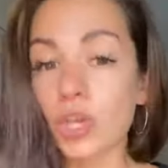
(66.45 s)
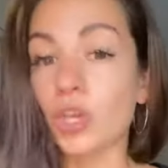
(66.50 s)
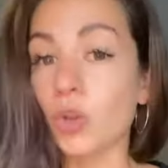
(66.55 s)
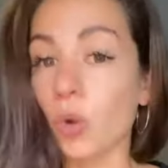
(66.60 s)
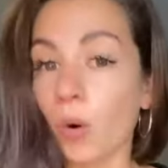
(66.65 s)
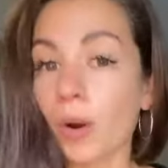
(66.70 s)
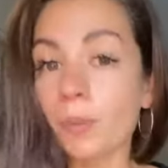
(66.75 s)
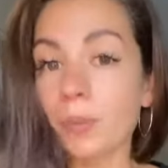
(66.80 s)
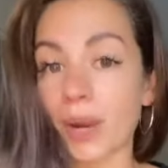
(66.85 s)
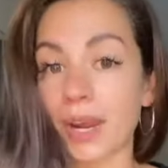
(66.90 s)

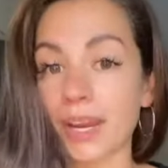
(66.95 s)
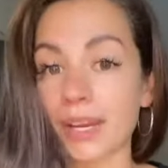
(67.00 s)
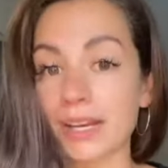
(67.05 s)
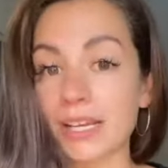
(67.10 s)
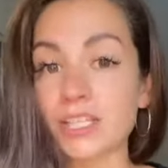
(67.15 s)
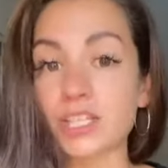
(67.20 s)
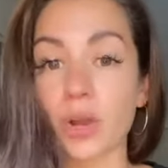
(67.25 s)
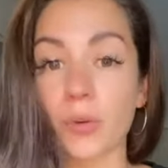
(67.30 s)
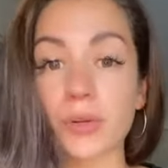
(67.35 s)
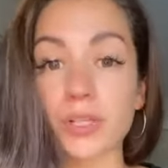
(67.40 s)
Your brain
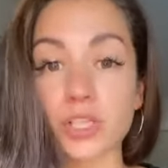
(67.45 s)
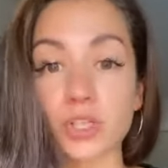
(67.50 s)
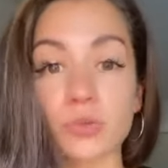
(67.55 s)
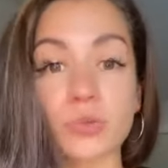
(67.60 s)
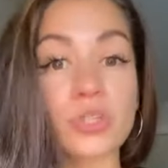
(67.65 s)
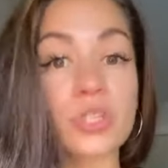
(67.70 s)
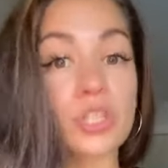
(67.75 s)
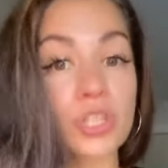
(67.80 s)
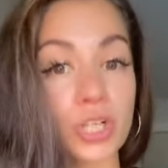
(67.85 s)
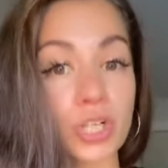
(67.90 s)
is going to
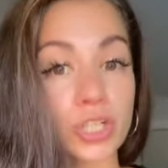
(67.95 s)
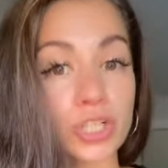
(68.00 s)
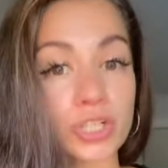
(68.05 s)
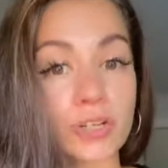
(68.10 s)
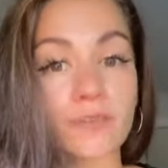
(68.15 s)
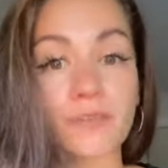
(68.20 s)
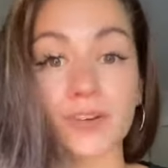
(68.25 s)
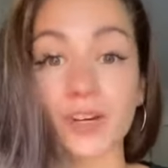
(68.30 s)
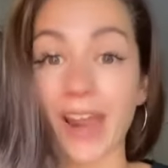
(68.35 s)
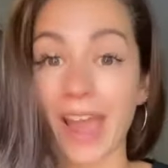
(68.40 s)
search
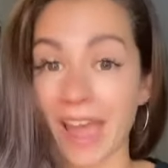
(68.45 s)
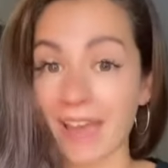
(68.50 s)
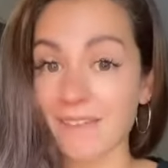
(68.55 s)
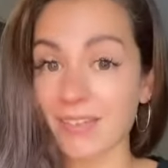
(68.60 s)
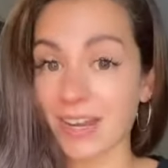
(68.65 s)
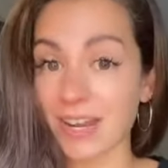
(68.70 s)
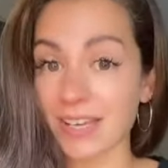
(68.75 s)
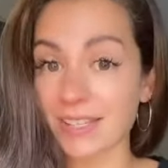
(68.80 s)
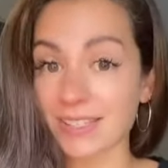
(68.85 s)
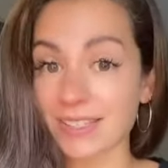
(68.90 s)
for
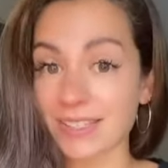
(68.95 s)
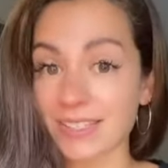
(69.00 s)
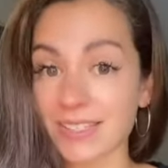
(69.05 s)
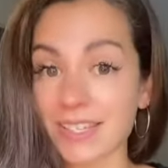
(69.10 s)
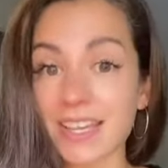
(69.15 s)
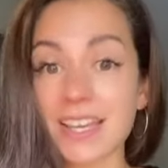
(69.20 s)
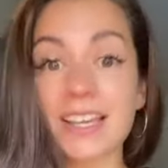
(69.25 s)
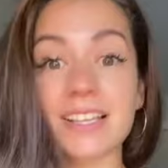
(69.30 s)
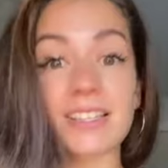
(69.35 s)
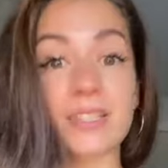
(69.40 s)
evidence
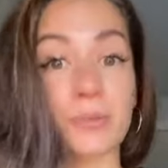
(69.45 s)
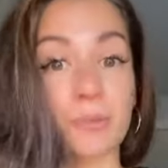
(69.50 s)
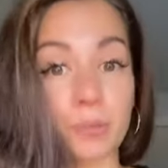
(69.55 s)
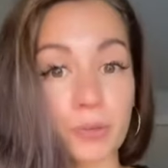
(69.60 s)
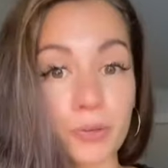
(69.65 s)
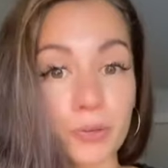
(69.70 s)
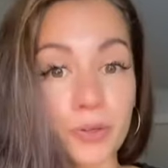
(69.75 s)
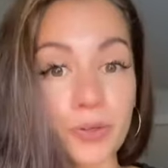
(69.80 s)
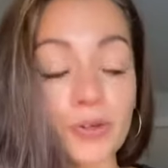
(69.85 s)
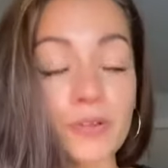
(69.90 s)
to
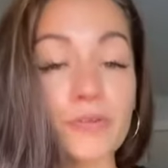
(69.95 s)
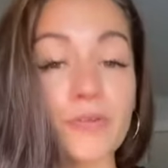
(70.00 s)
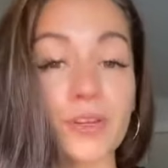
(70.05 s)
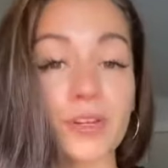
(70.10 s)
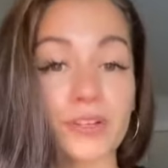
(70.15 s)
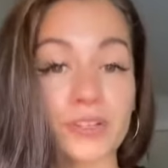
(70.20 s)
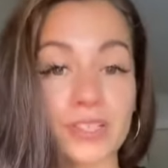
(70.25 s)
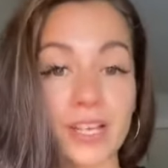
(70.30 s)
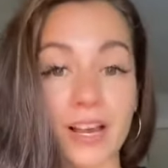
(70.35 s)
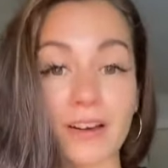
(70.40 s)
prove
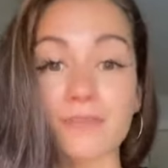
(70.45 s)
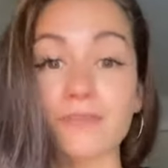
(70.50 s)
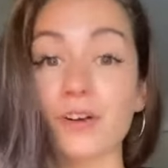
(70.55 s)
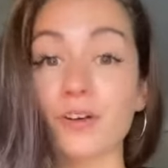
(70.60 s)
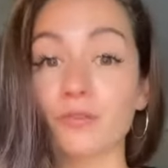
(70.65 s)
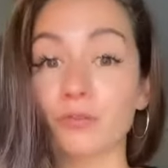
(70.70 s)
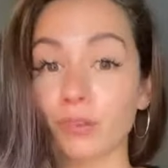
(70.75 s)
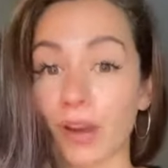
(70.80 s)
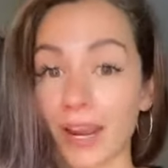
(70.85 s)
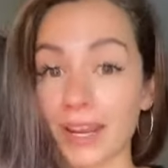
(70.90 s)
yourself
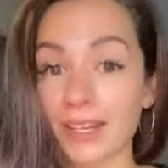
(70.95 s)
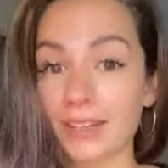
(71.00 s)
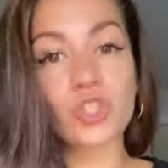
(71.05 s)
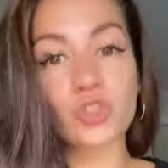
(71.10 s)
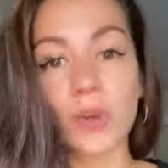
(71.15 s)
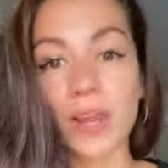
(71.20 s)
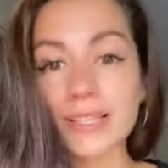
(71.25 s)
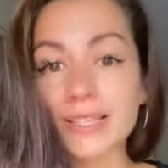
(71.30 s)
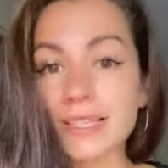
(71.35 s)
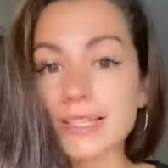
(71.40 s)
right.
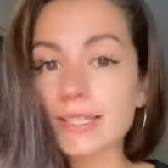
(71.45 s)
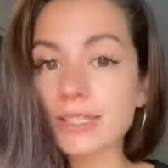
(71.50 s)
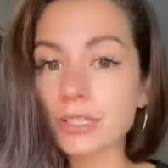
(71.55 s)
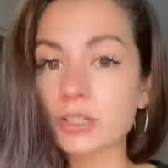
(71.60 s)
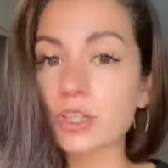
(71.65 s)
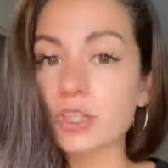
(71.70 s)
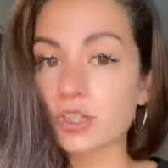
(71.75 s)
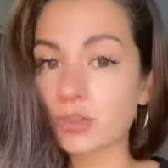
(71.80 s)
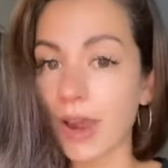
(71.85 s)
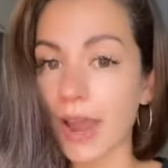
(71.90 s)
Stress is still
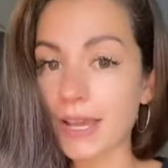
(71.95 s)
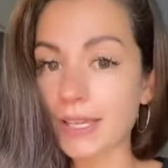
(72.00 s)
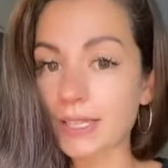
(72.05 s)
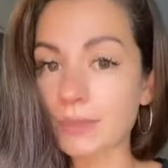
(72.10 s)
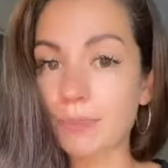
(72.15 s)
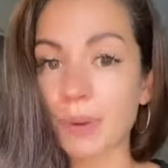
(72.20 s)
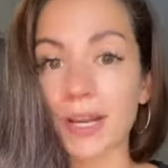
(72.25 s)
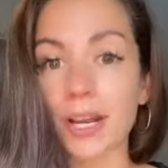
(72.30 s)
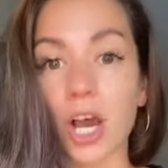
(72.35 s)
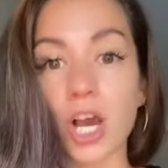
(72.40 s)
stress,
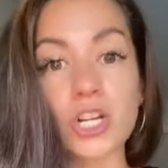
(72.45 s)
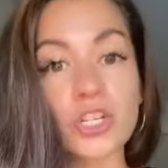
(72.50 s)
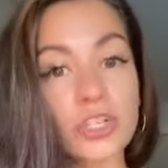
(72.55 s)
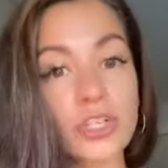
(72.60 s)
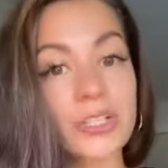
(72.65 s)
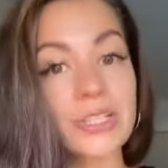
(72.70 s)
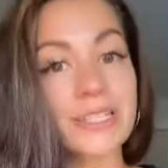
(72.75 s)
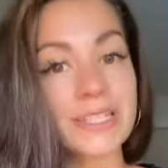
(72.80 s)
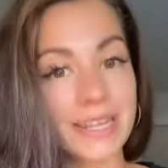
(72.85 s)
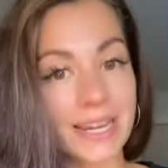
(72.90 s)
but
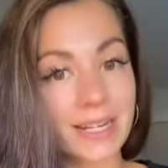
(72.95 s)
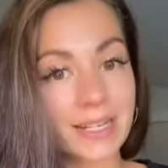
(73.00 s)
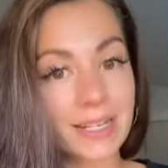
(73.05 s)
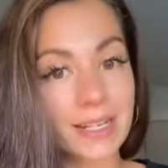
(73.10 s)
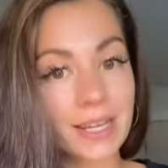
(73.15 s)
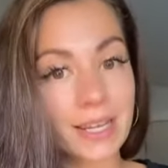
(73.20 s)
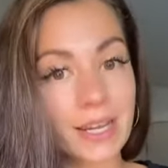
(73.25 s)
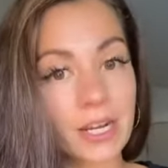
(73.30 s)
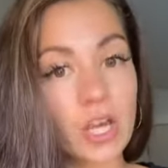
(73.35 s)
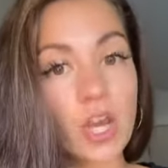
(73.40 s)
understanding
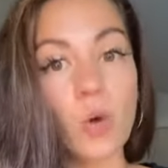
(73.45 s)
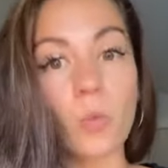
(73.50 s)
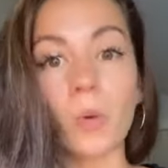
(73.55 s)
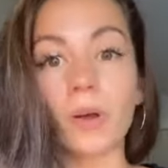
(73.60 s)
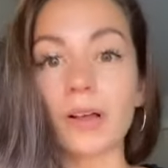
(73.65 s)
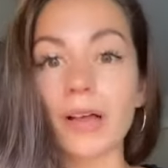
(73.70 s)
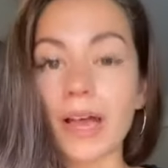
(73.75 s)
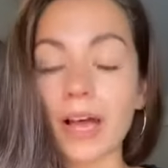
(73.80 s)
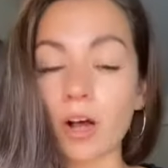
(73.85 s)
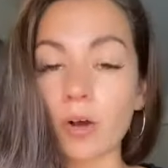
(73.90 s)
it will
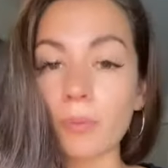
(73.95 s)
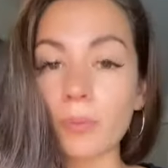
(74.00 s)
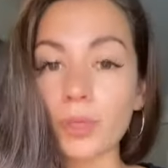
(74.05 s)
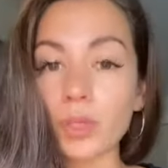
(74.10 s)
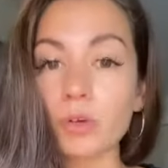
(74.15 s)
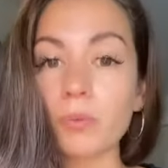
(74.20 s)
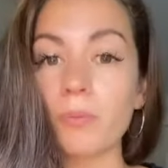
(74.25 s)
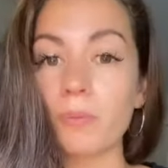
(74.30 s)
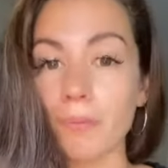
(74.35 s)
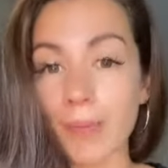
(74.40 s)
help
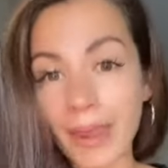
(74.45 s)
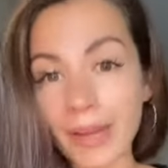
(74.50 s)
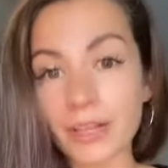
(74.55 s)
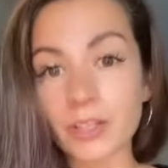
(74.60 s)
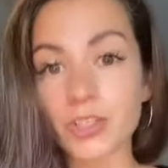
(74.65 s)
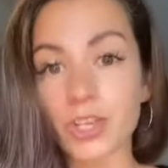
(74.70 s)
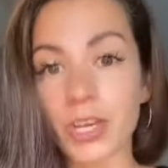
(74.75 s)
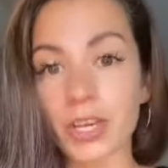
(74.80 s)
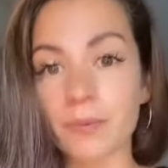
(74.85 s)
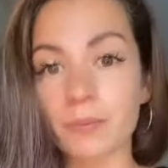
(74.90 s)
you manage it.